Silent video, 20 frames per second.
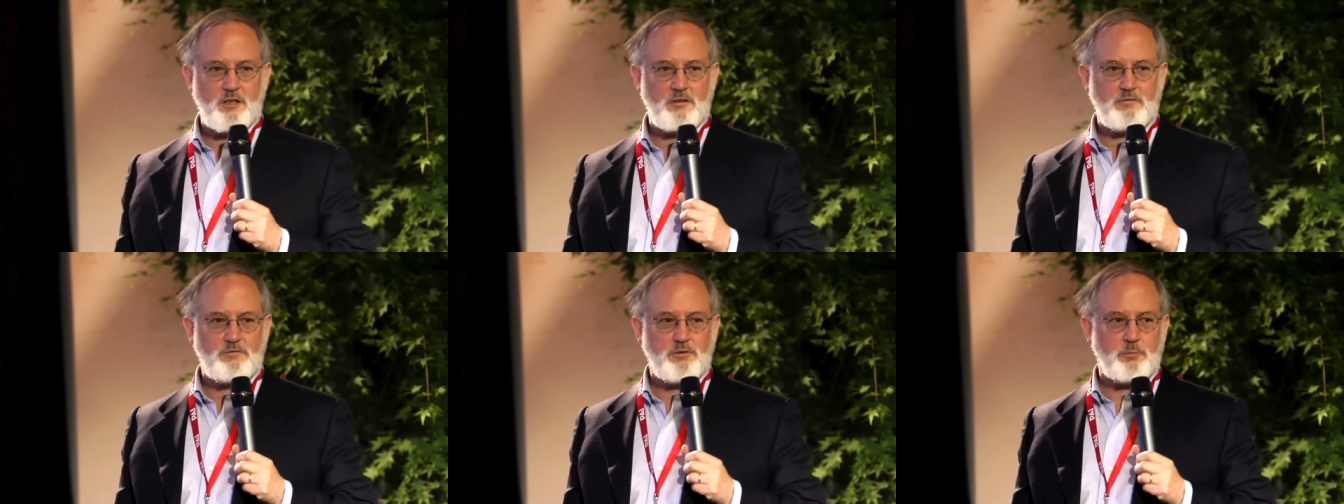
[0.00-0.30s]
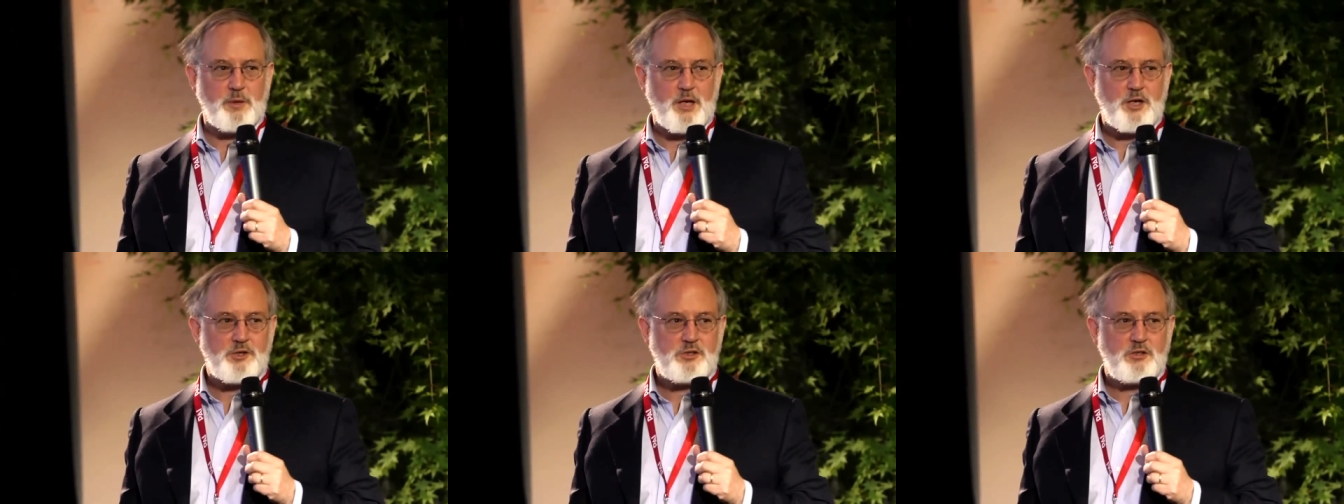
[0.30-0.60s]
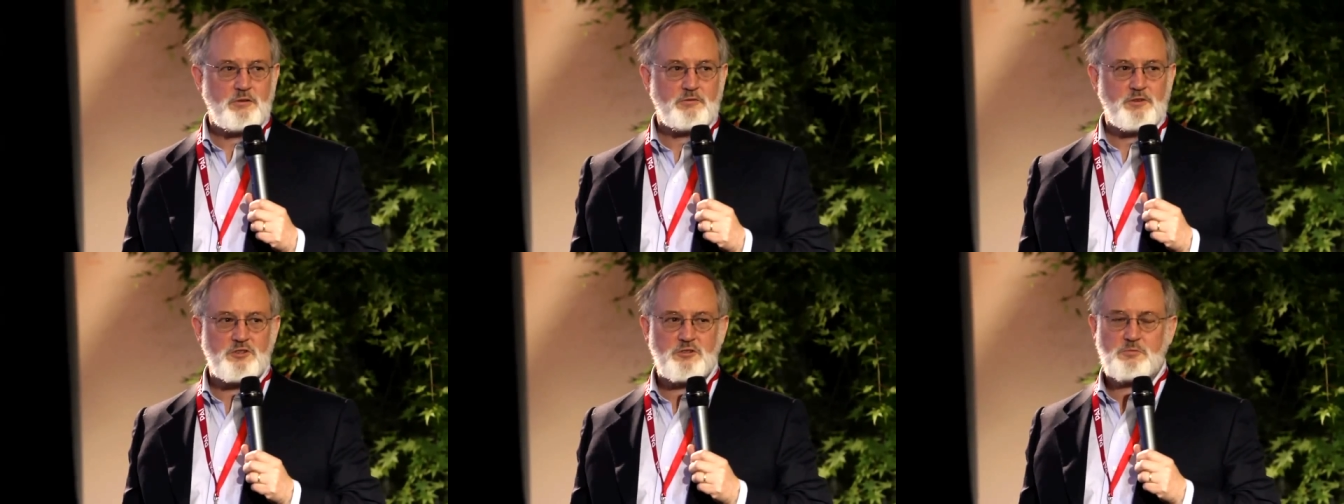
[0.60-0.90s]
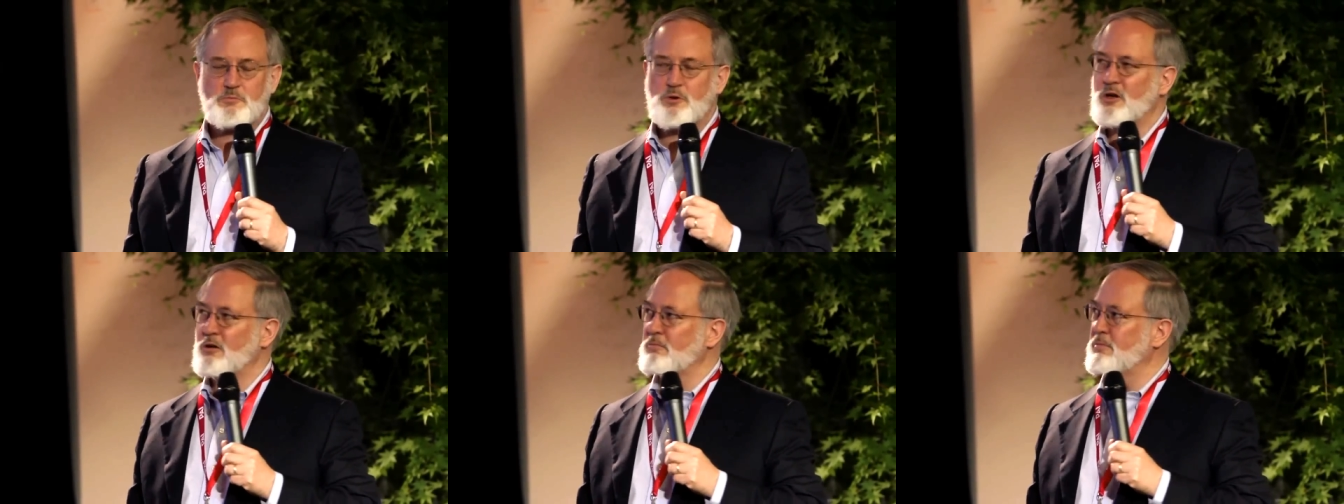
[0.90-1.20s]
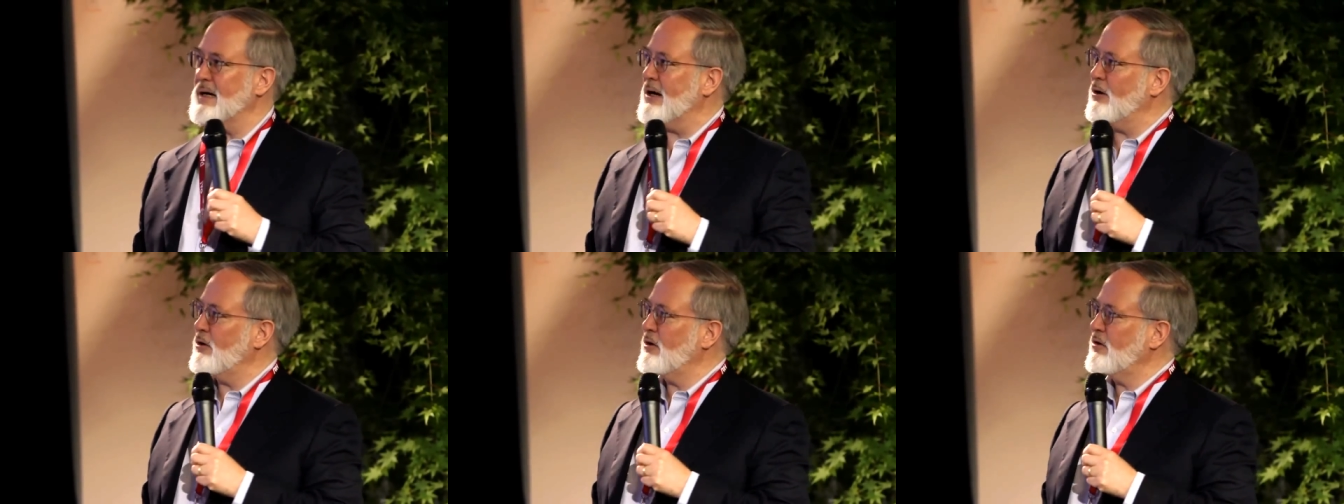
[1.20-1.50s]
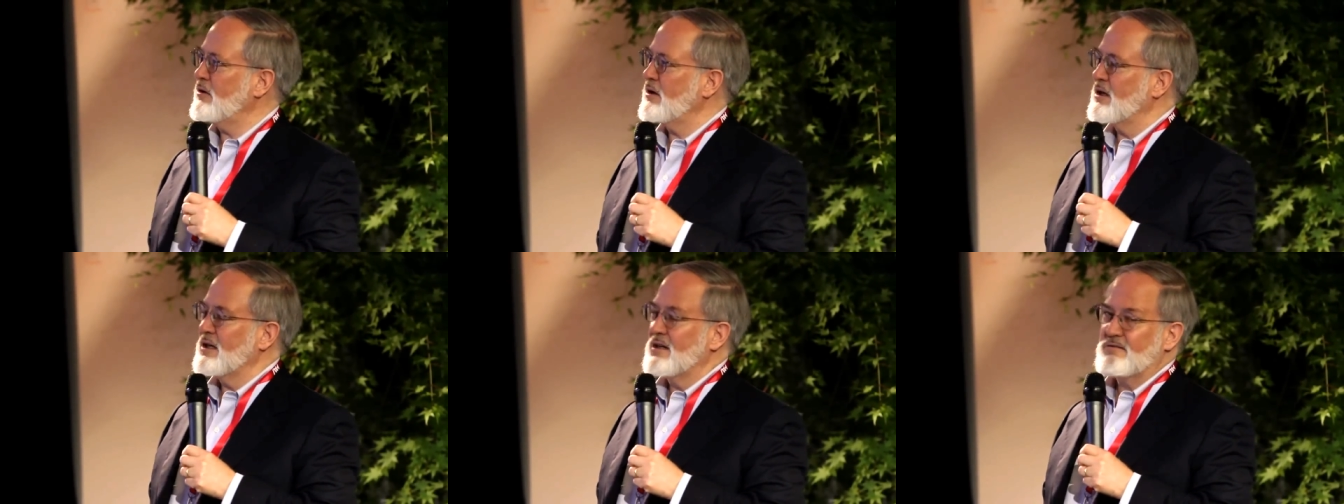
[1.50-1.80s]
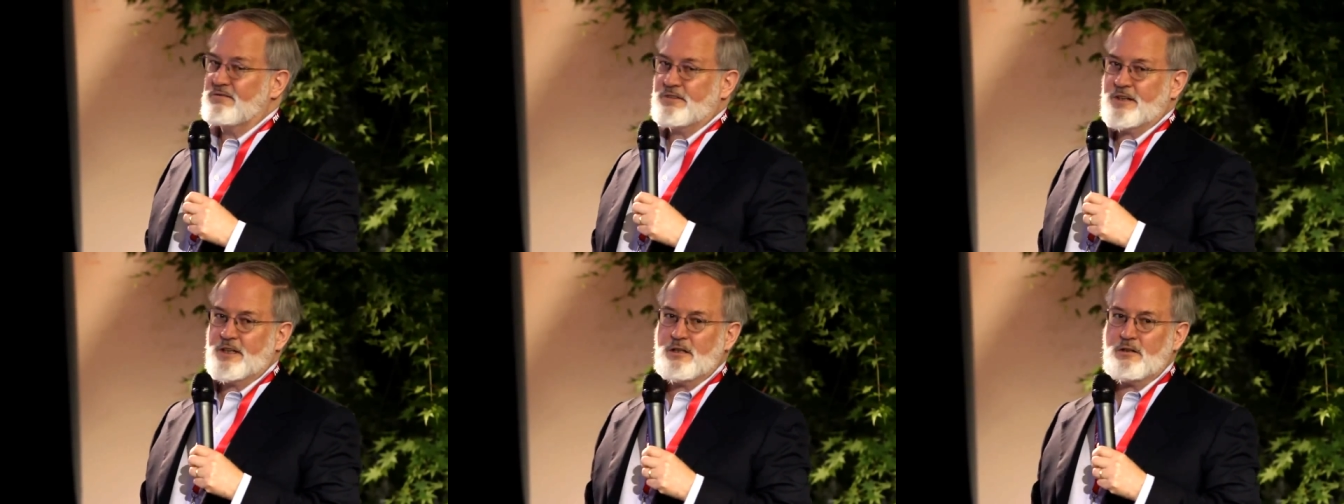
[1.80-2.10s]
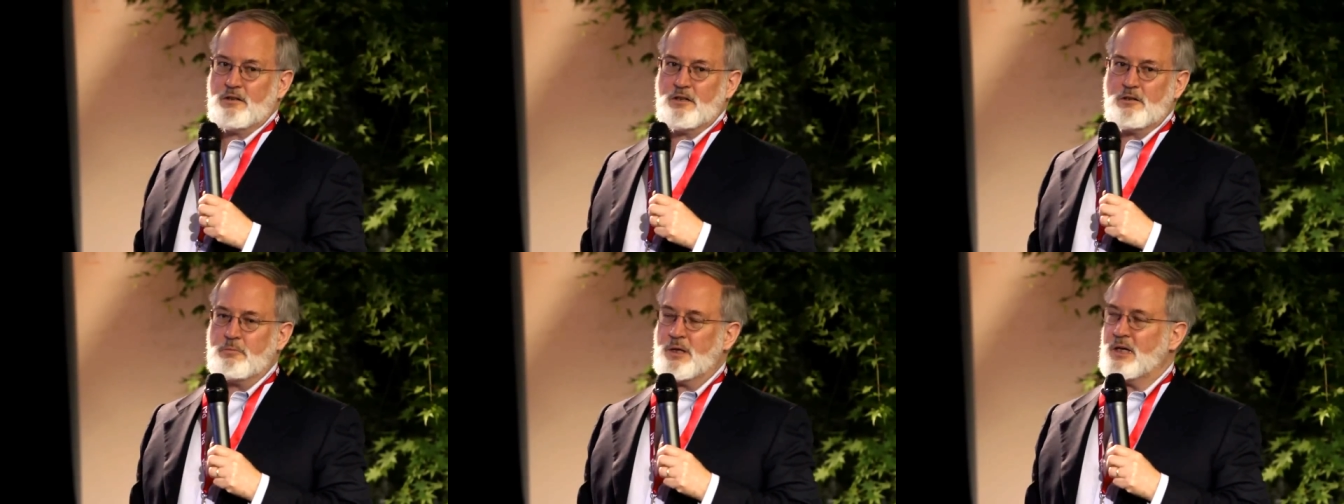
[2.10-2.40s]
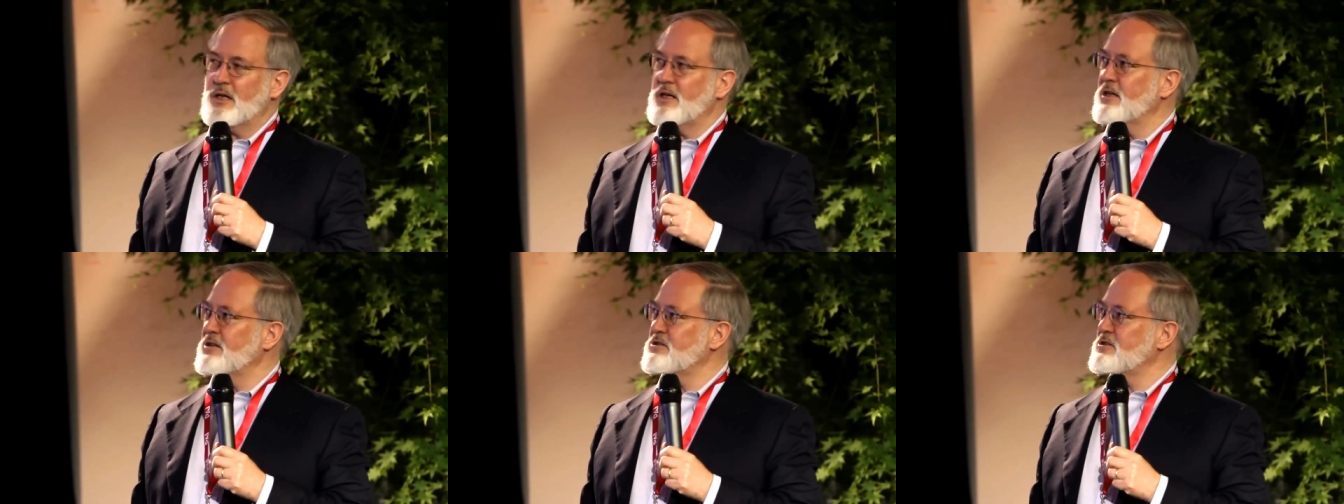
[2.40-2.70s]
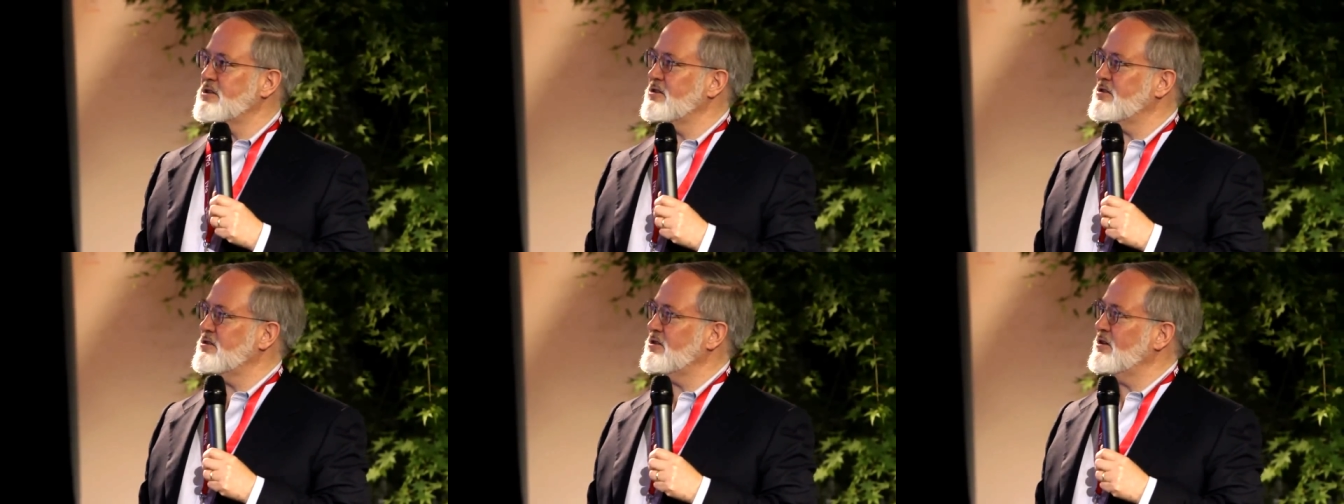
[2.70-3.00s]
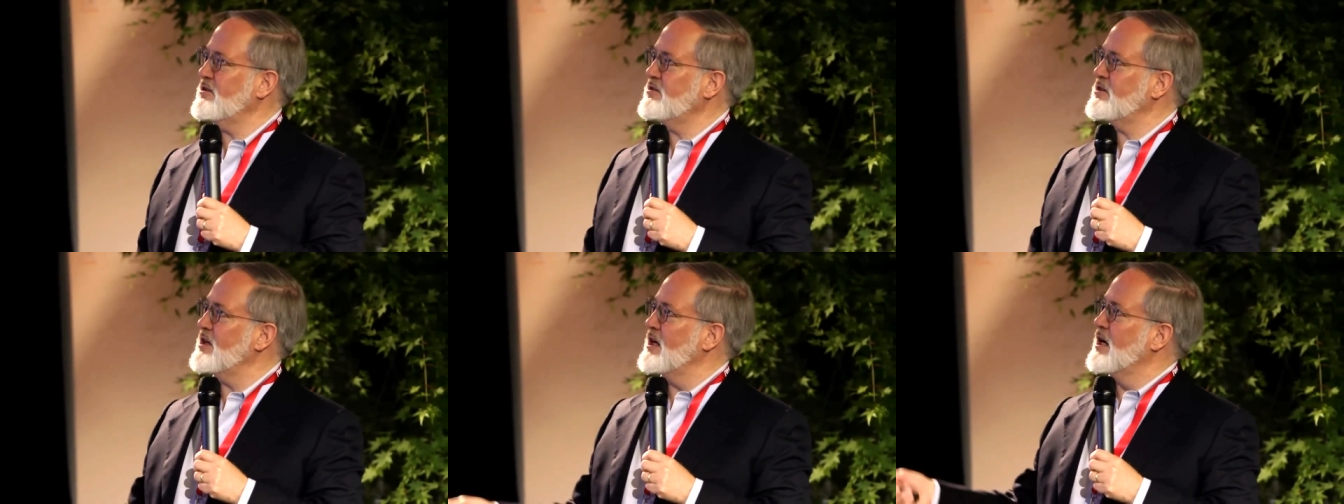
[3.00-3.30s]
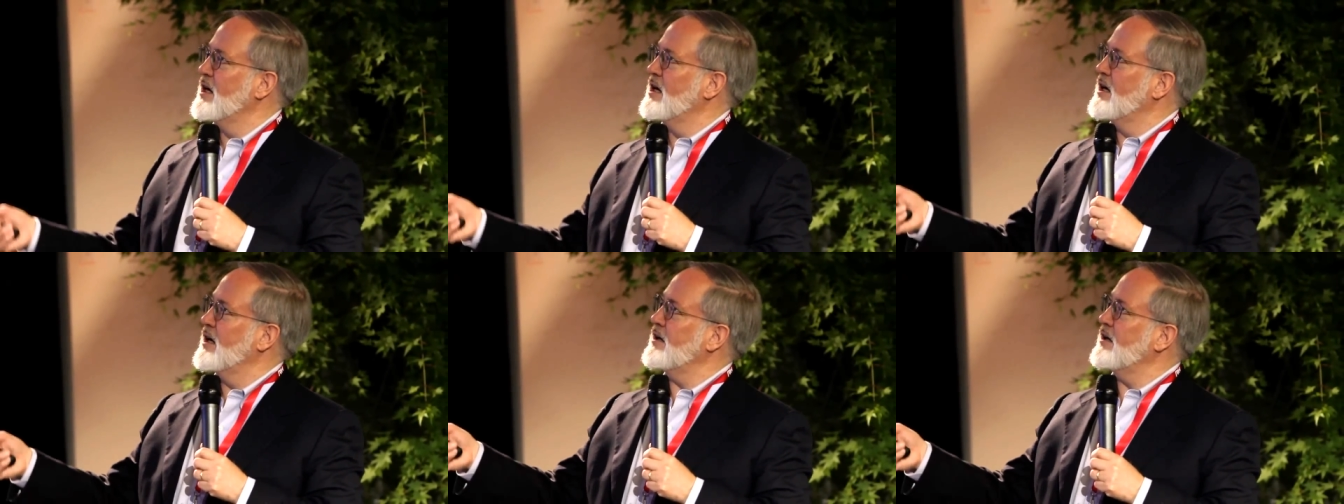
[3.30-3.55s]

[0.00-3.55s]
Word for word: inflammation of the small bowel, fatal in many instances.